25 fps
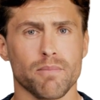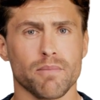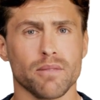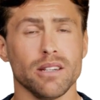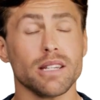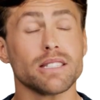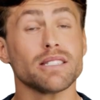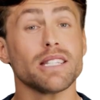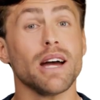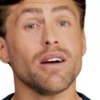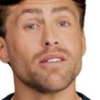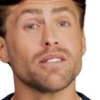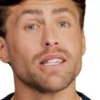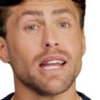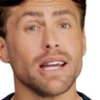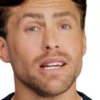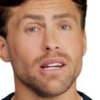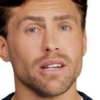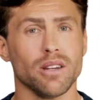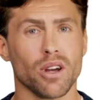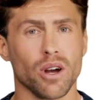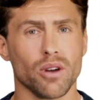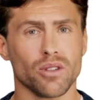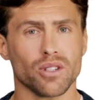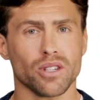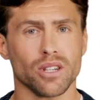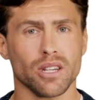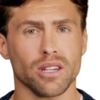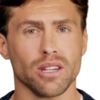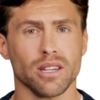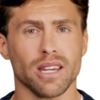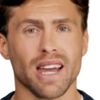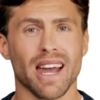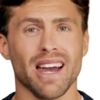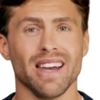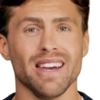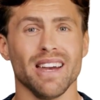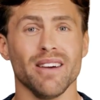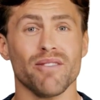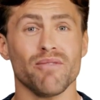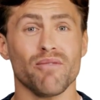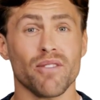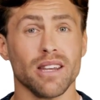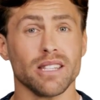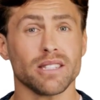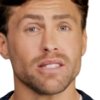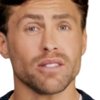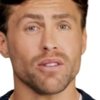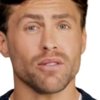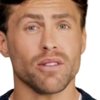This outdated notion can
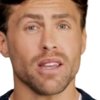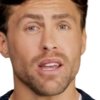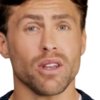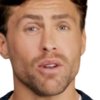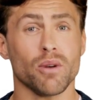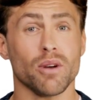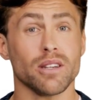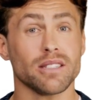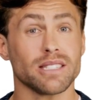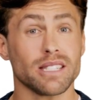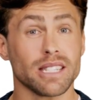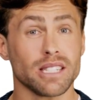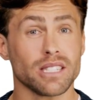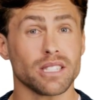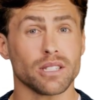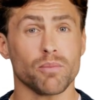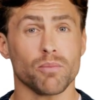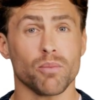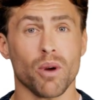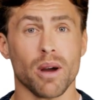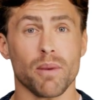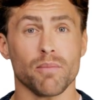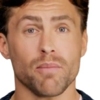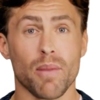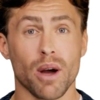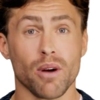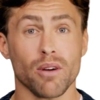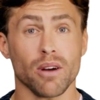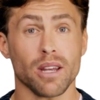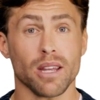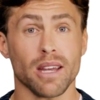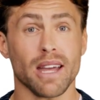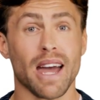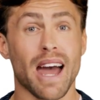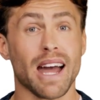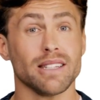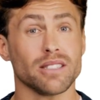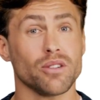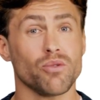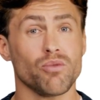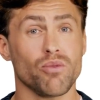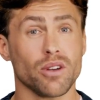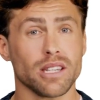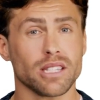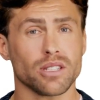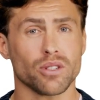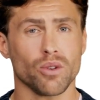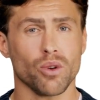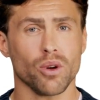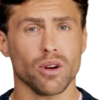convince you that you exist primarily as a
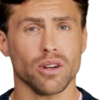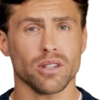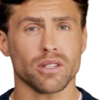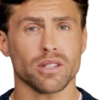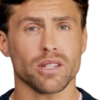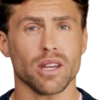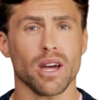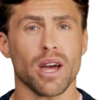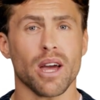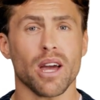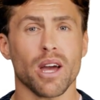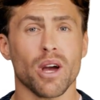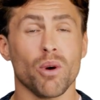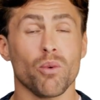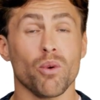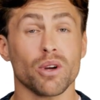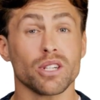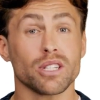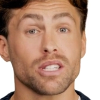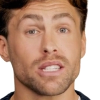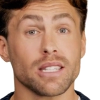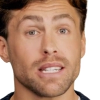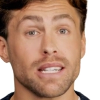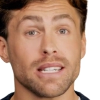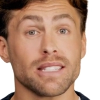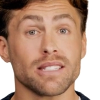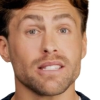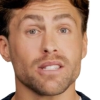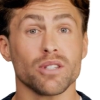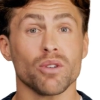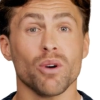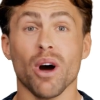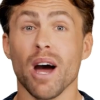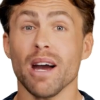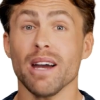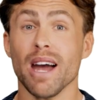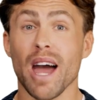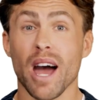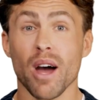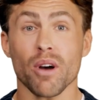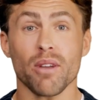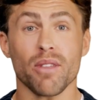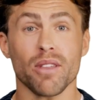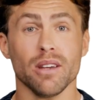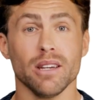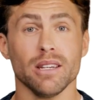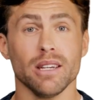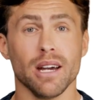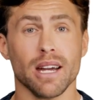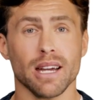resource, which leads to
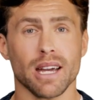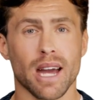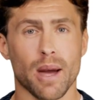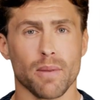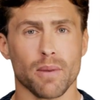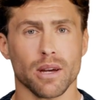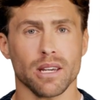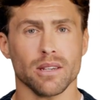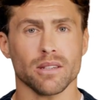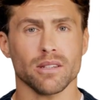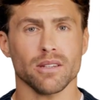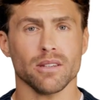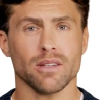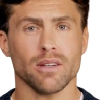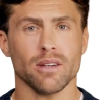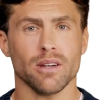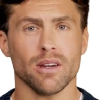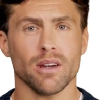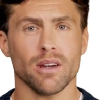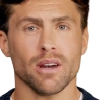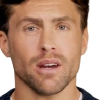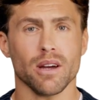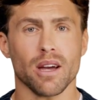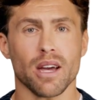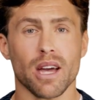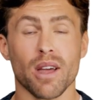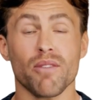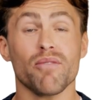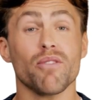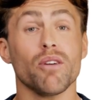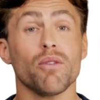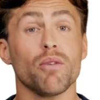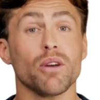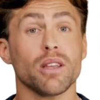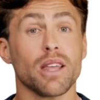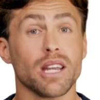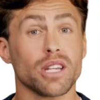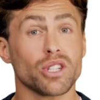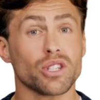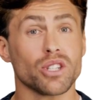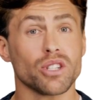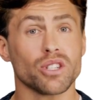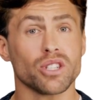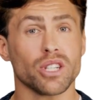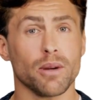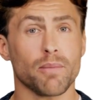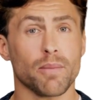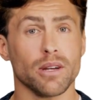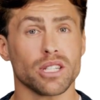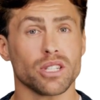unhealthy dynamics. If your
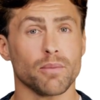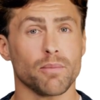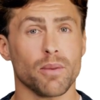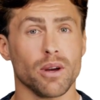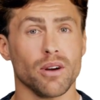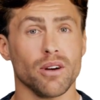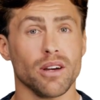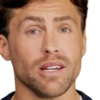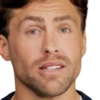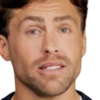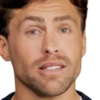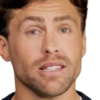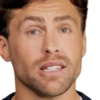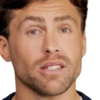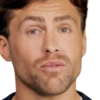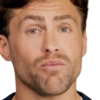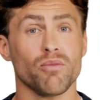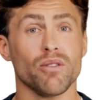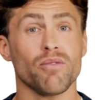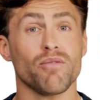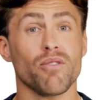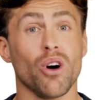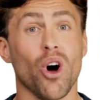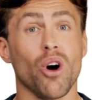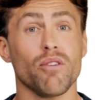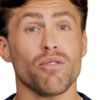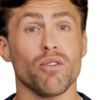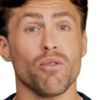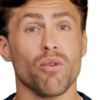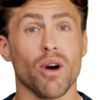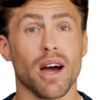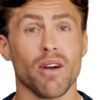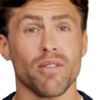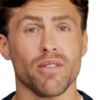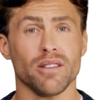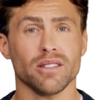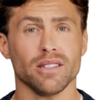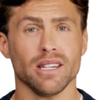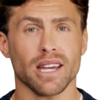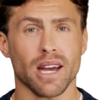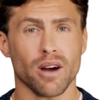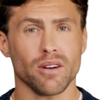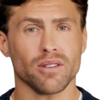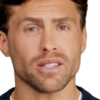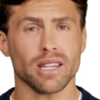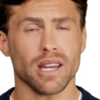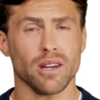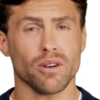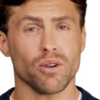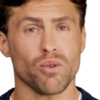relationship experiences revolve around this
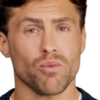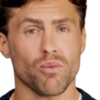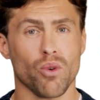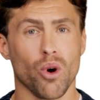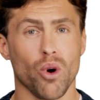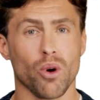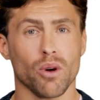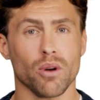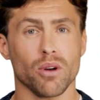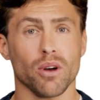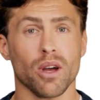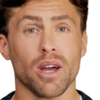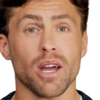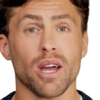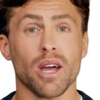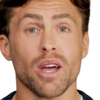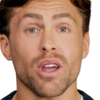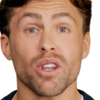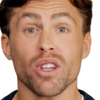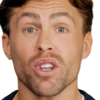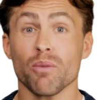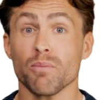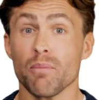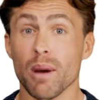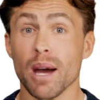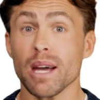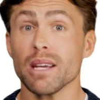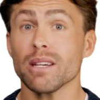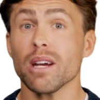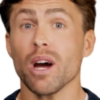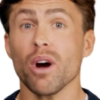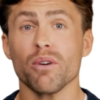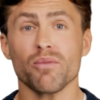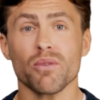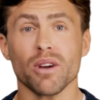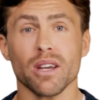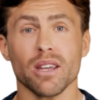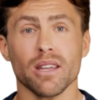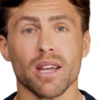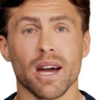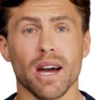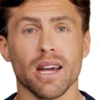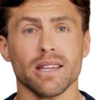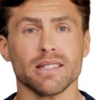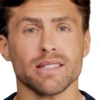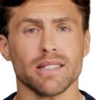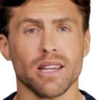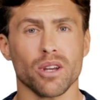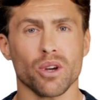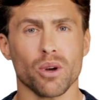caretaker role, you might not
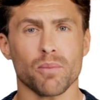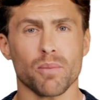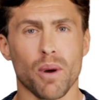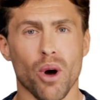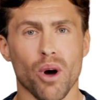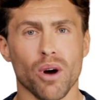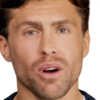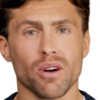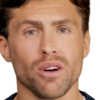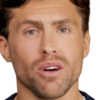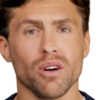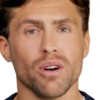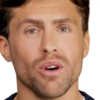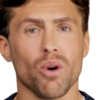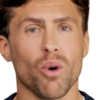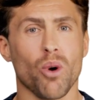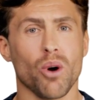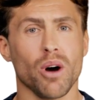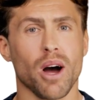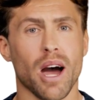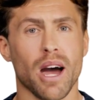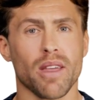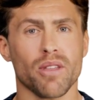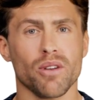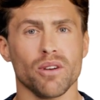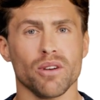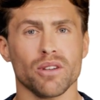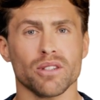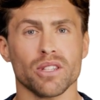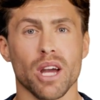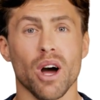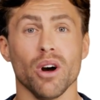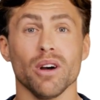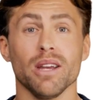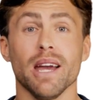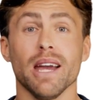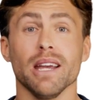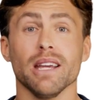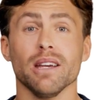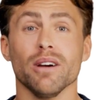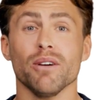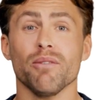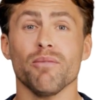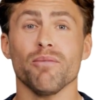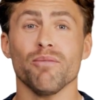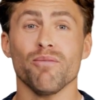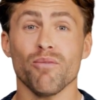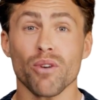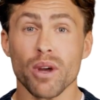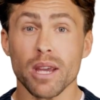realize that your partner or others are getting a
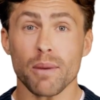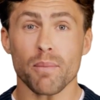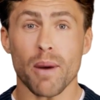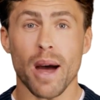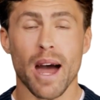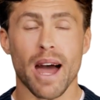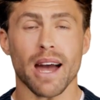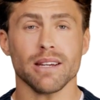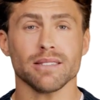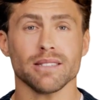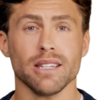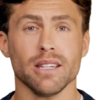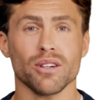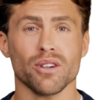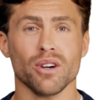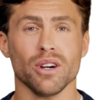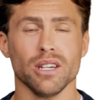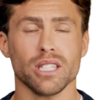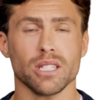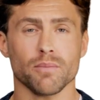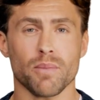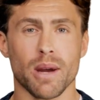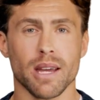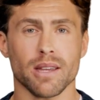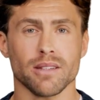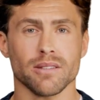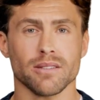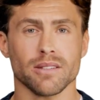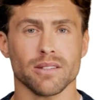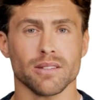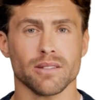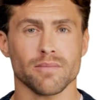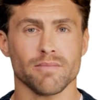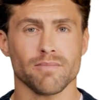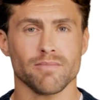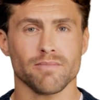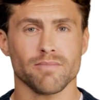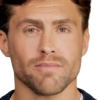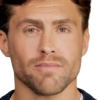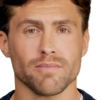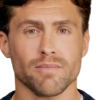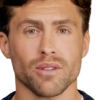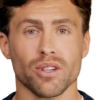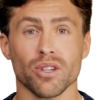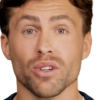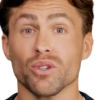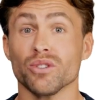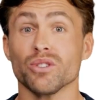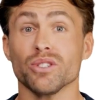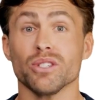free pass at your expense.
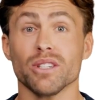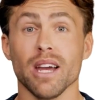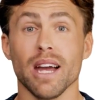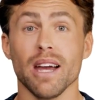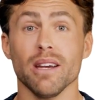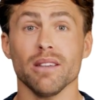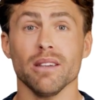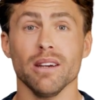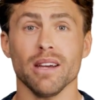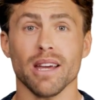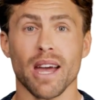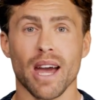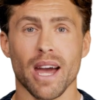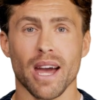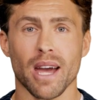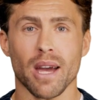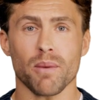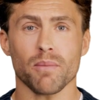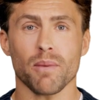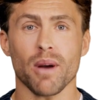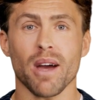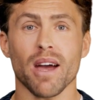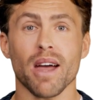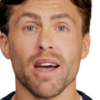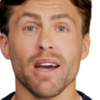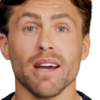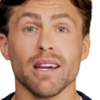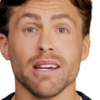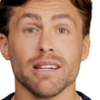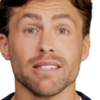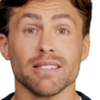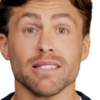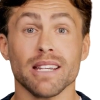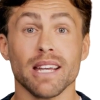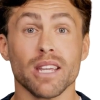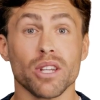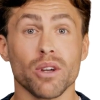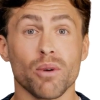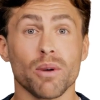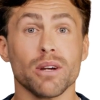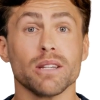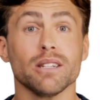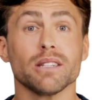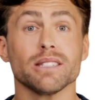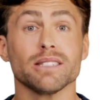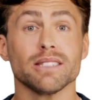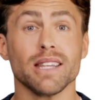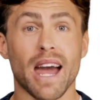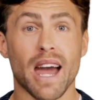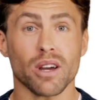You'll stay in the game, continuing
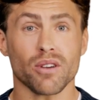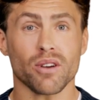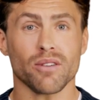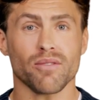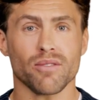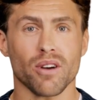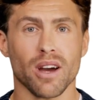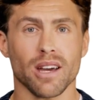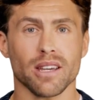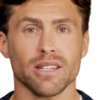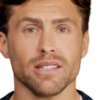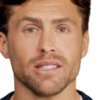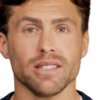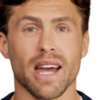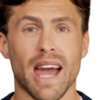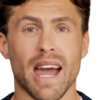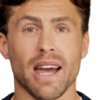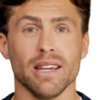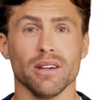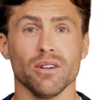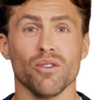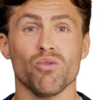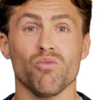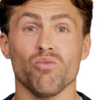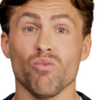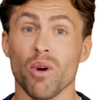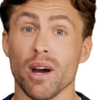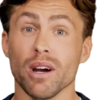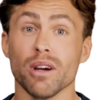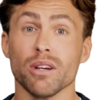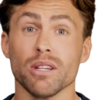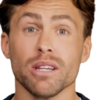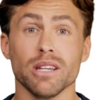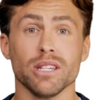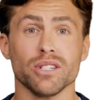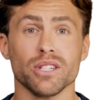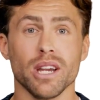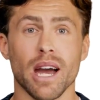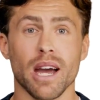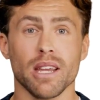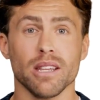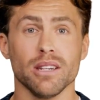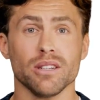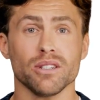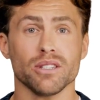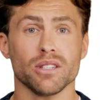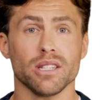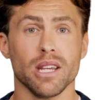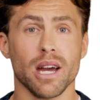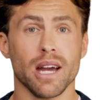to sacrifice and rarely
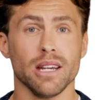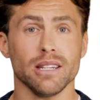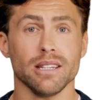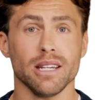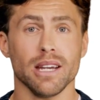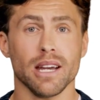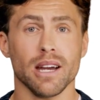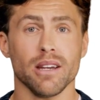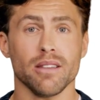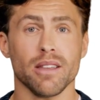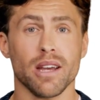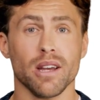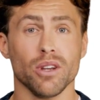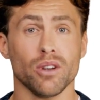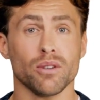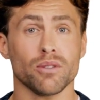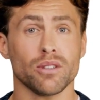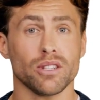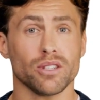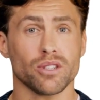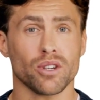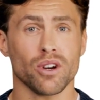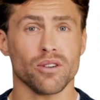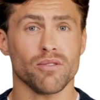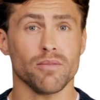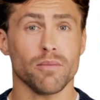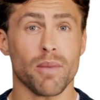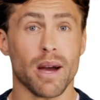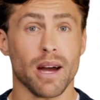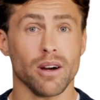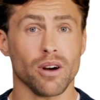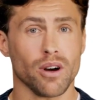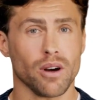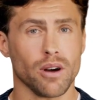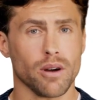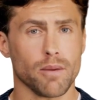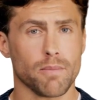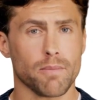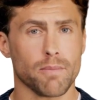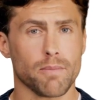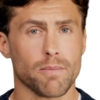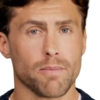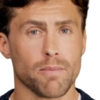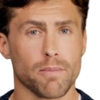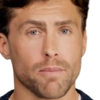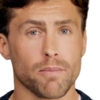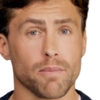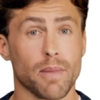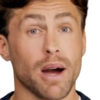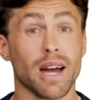challenge the idea that you deserve better.
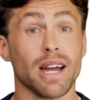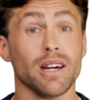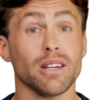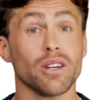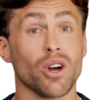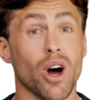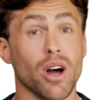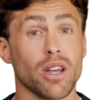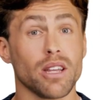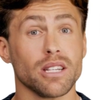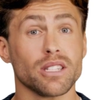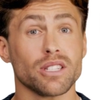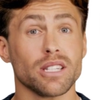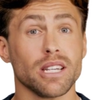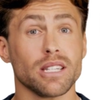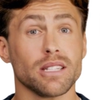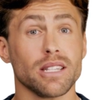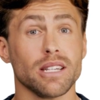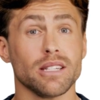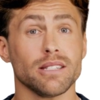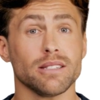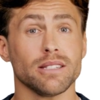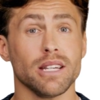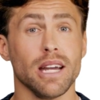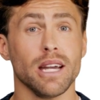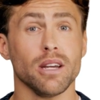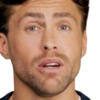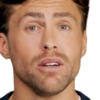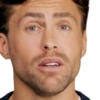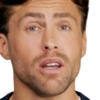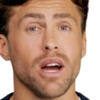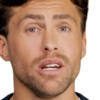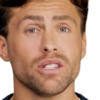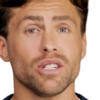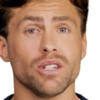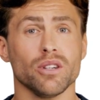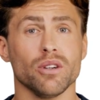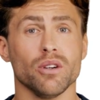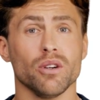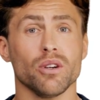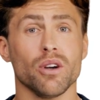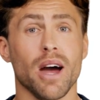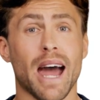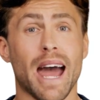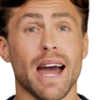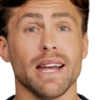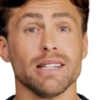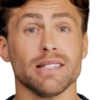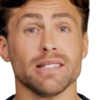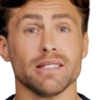By acknowledging these psychological
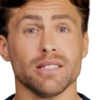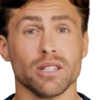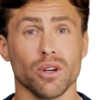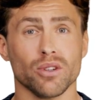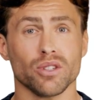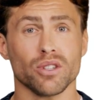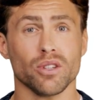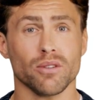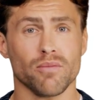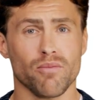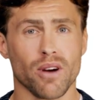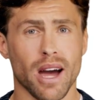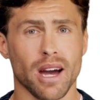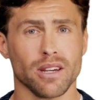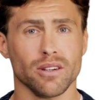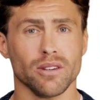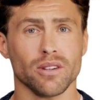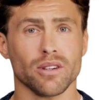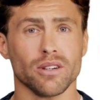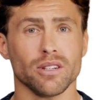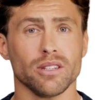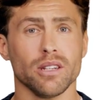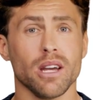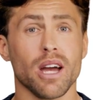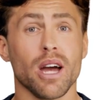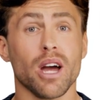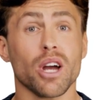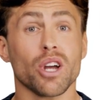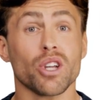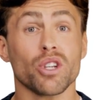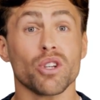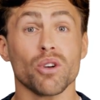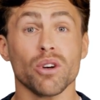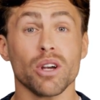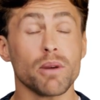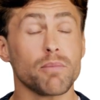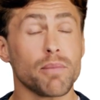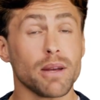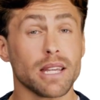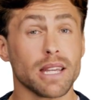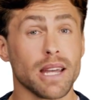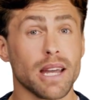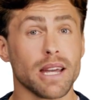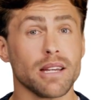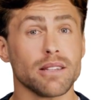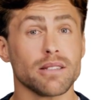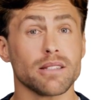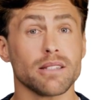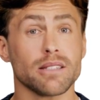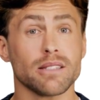and social factors, you can
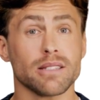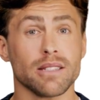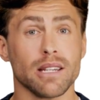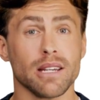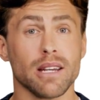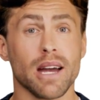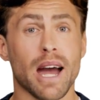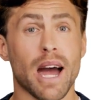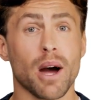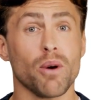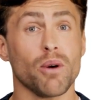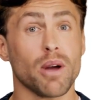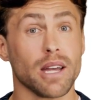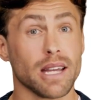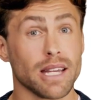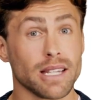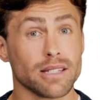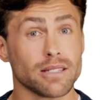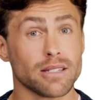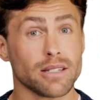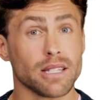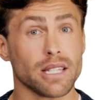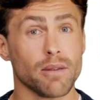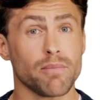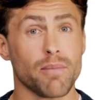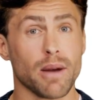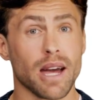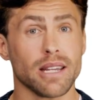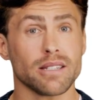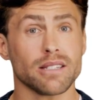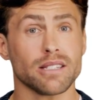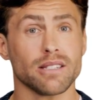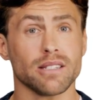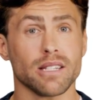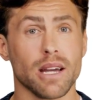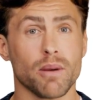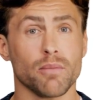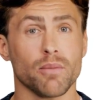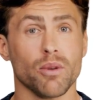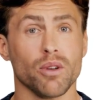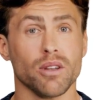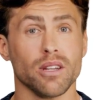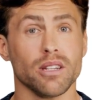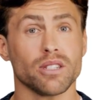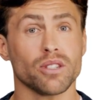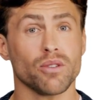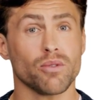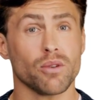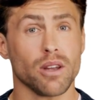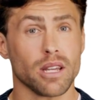begin to see how easily men stumble
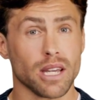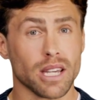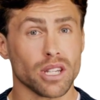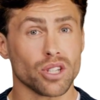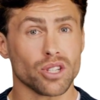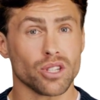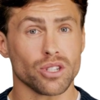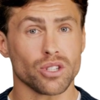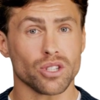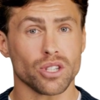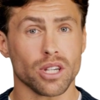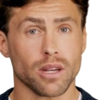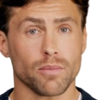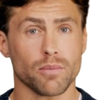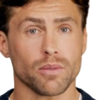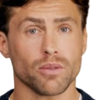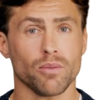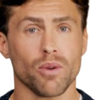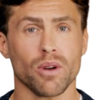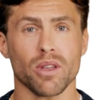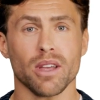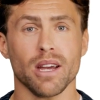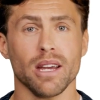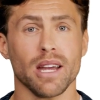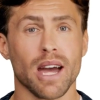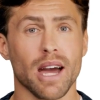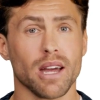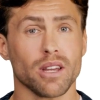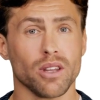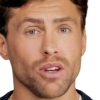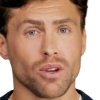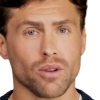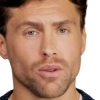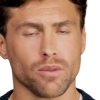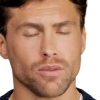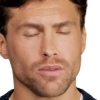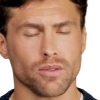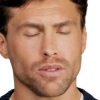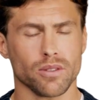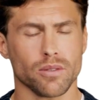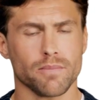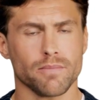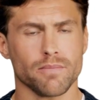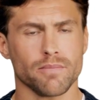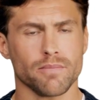into relationships where they get used.